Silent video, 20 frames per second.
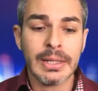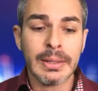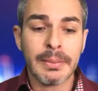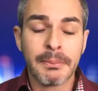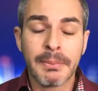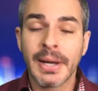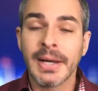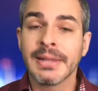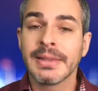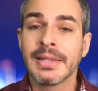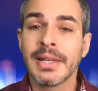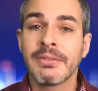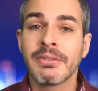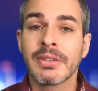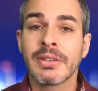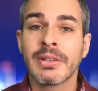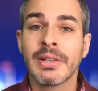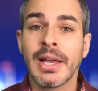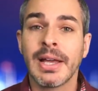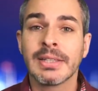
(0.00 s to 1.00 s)
But
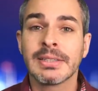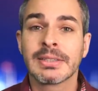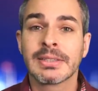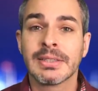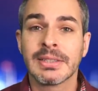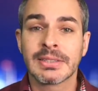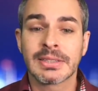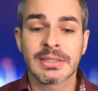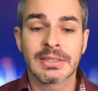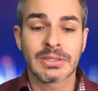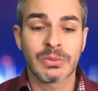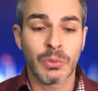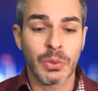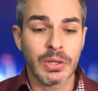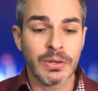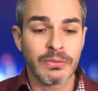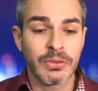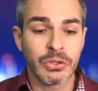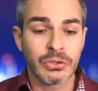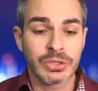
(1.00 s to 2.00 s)
nevertheless, this is
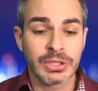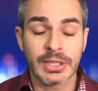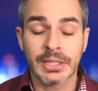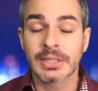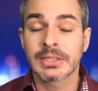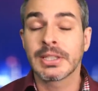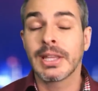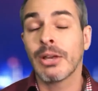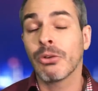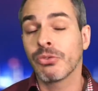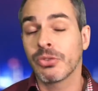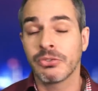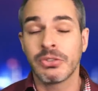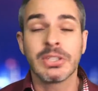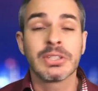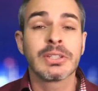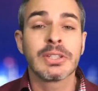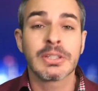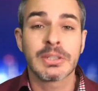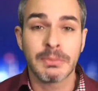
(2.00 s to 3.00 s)
one of those things. Now, the
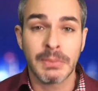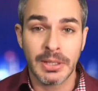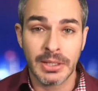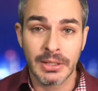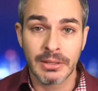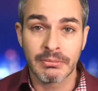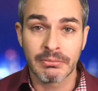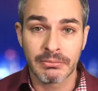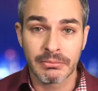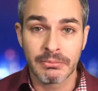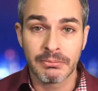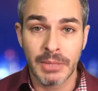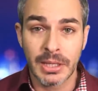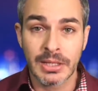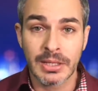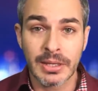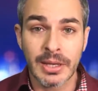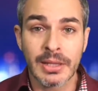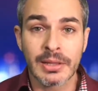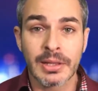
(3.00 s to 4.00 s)
reason it's
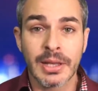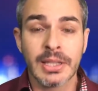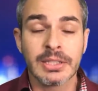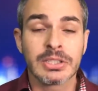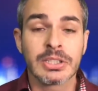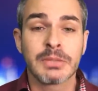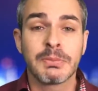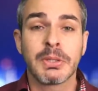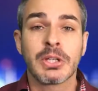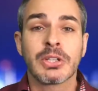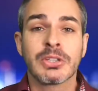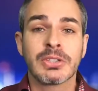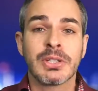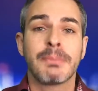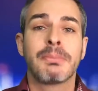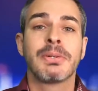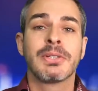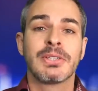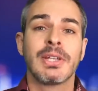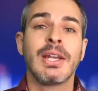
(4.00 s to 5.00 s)
making headlines is because they're
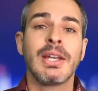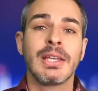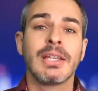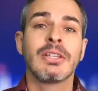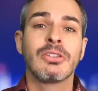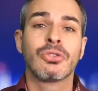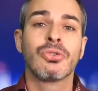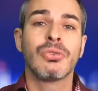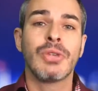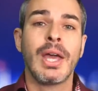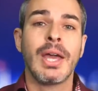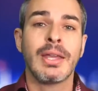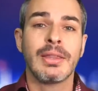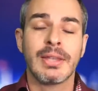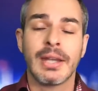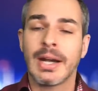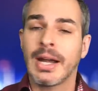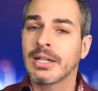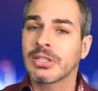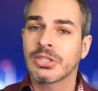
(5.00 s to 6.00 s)
presenting it today.
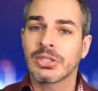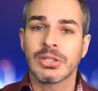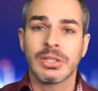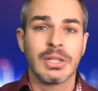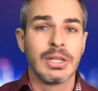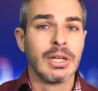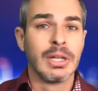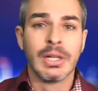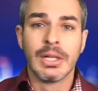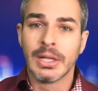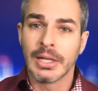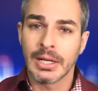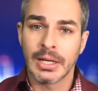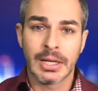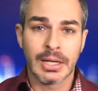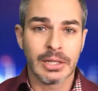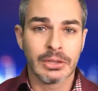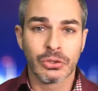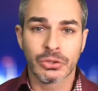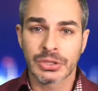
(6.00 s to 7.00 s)
They're actually,
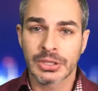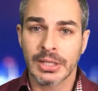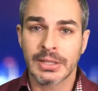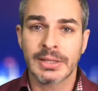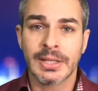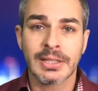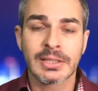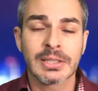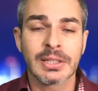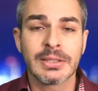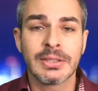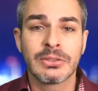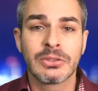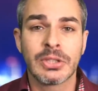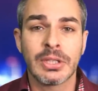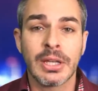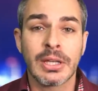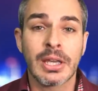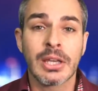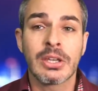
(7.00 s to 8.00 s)
it looks like Tesla
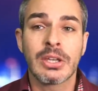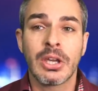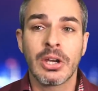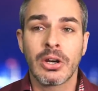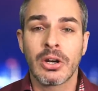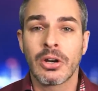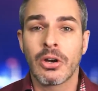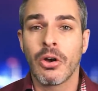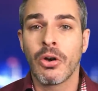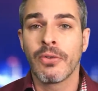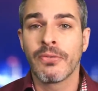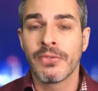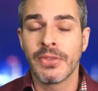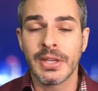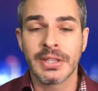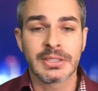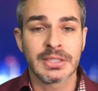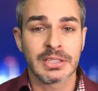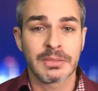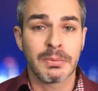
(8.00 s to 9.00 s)
taking care of
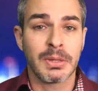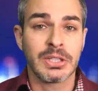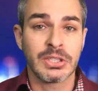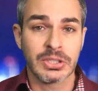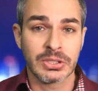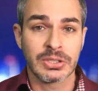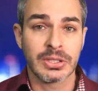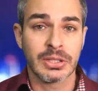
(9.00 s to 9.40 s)
this as much as